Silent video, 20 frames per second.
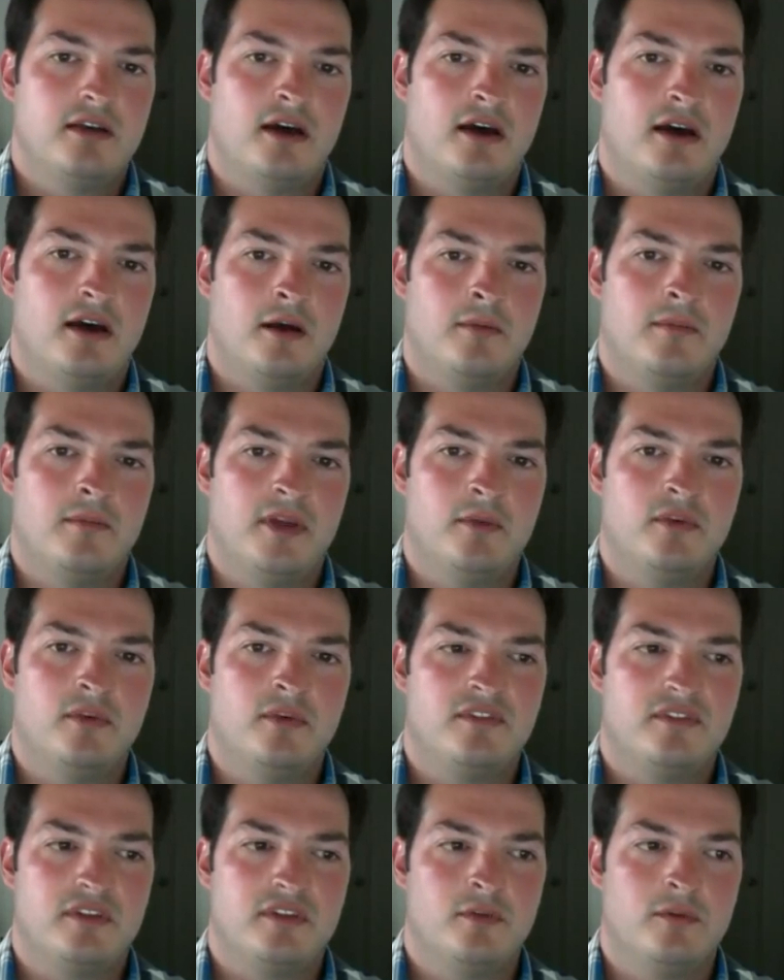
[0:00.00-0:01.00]
Um, it
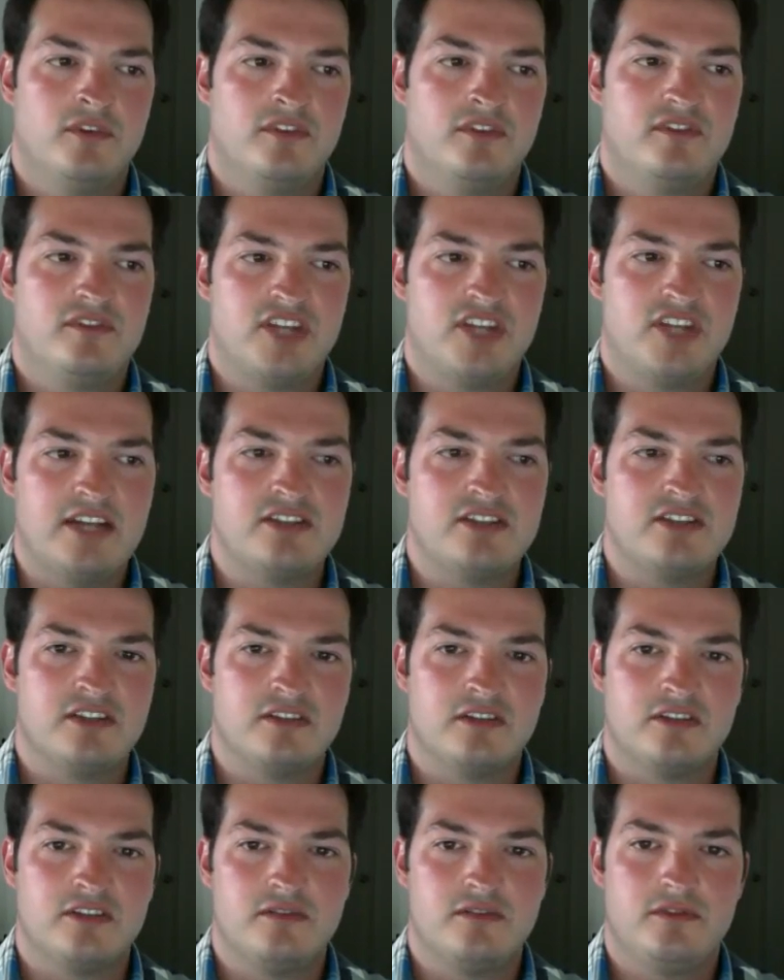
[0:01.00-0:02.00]
was it was
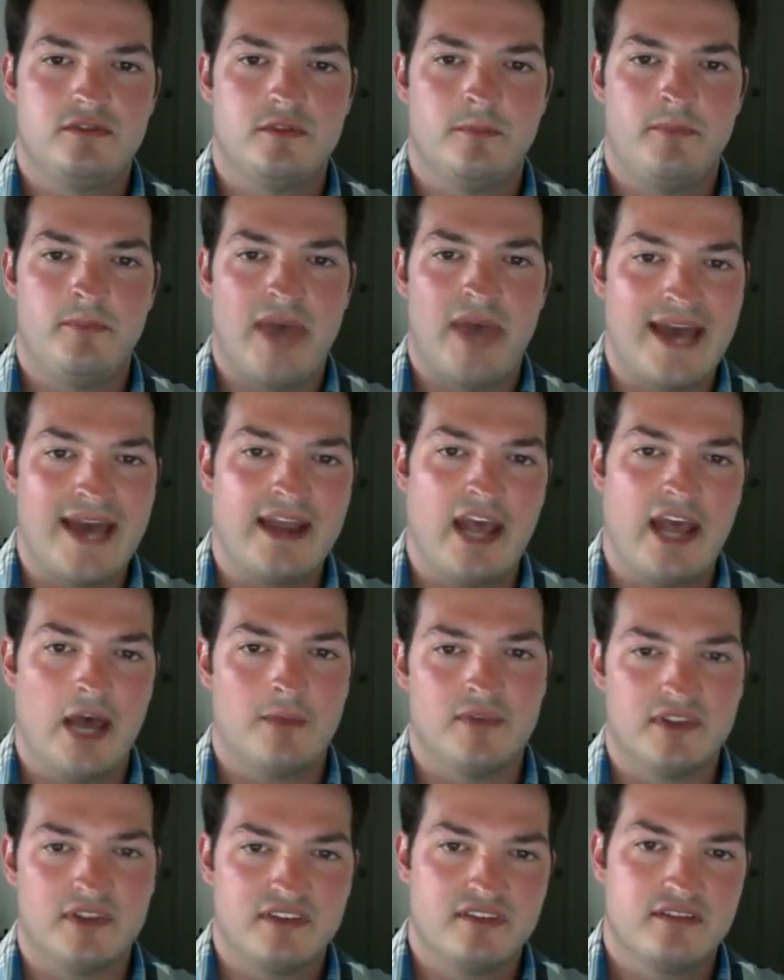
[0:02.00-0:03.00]
changing the, the, bad
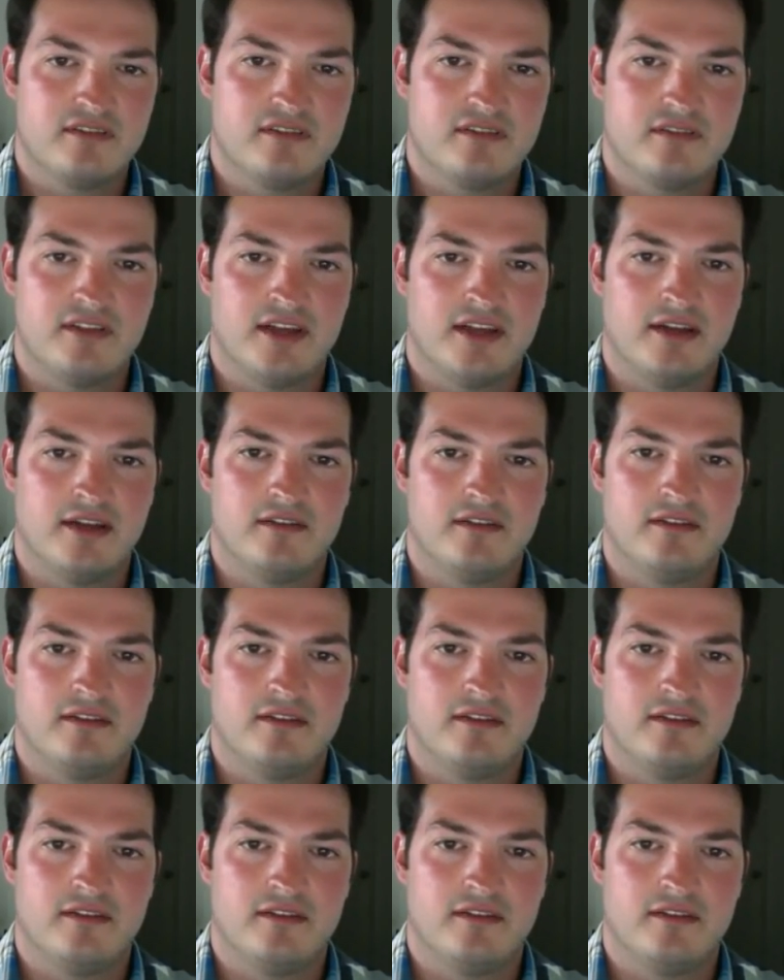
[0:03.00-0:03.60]
habits that